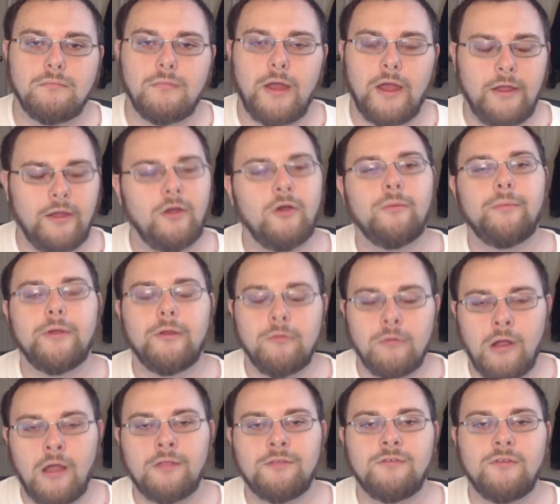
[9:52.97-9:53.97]
I hope he
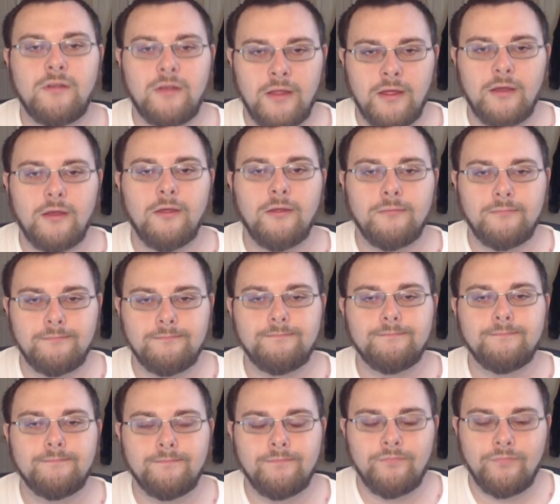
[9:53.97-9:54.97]
rots in hell.
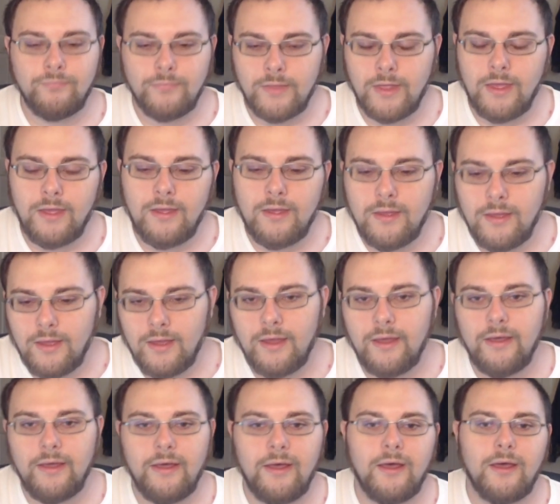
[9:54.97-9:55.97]

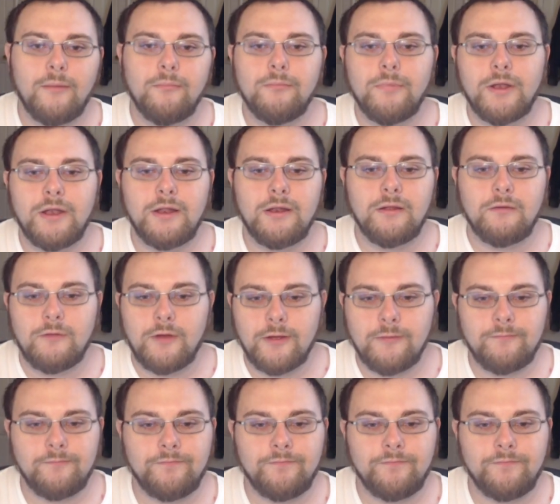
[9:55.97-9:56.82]
Um, but anyway.